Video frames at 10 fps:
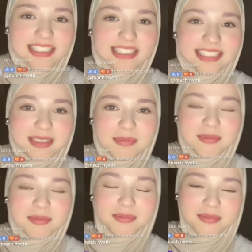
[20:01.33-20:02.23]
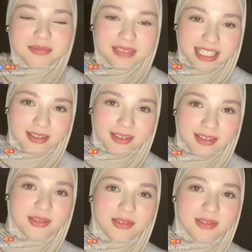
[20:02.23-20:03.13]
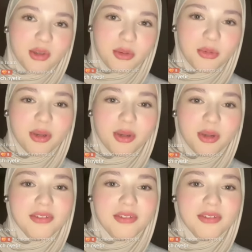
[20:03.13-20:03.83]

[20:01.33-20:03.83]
orange love. What happens now?